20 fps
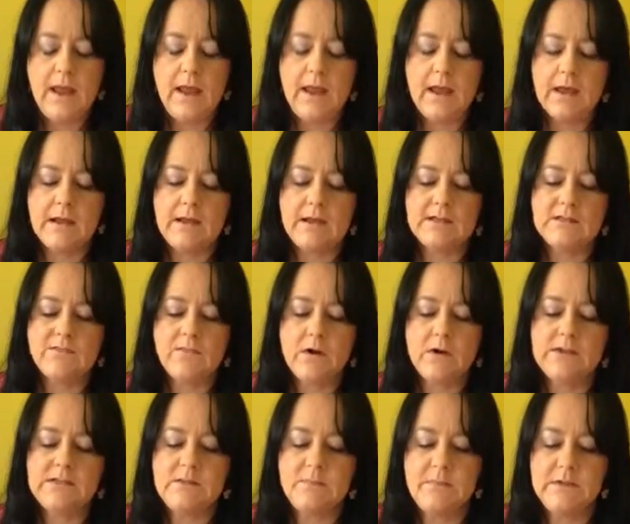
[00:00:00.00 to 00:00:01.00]
And as
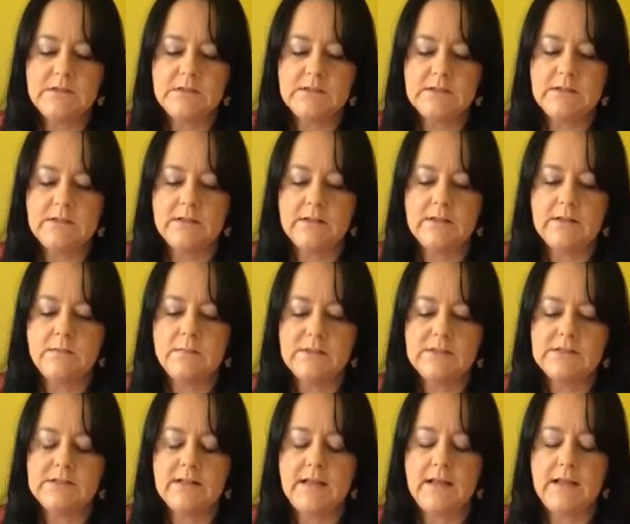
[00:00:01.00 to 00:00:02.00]
far as the
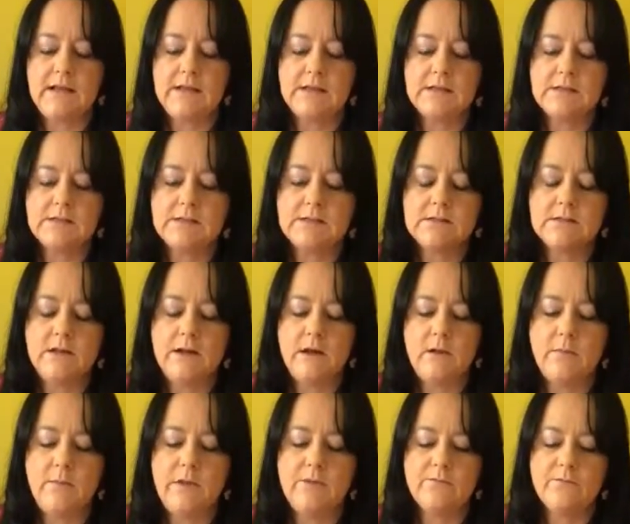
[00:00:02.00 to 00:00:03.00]
miscellaneous
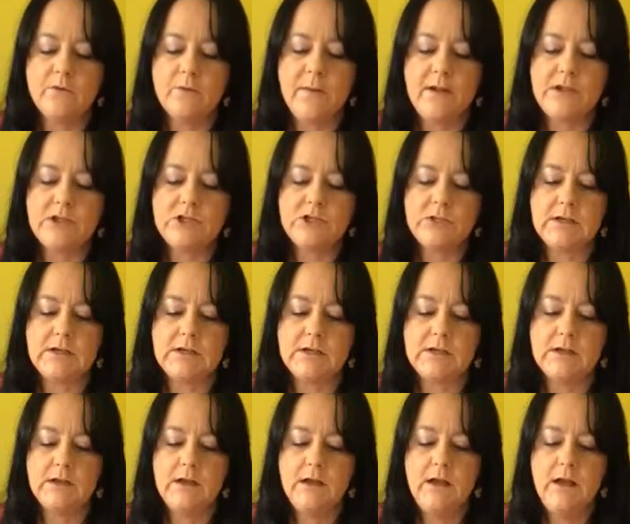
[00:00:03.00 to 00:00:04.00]

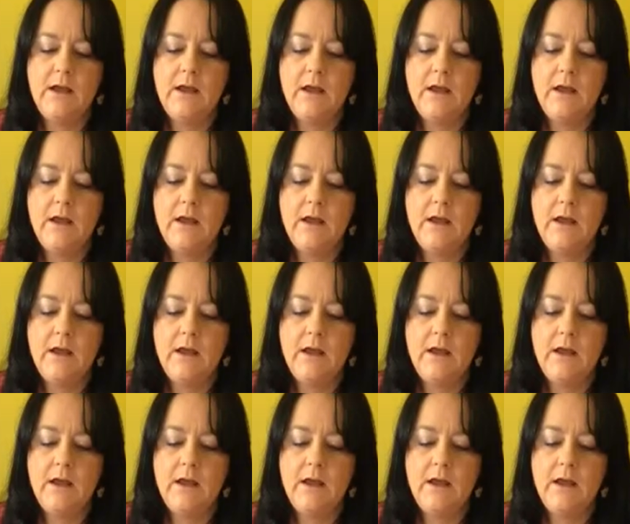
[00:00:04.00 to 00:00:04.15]
information,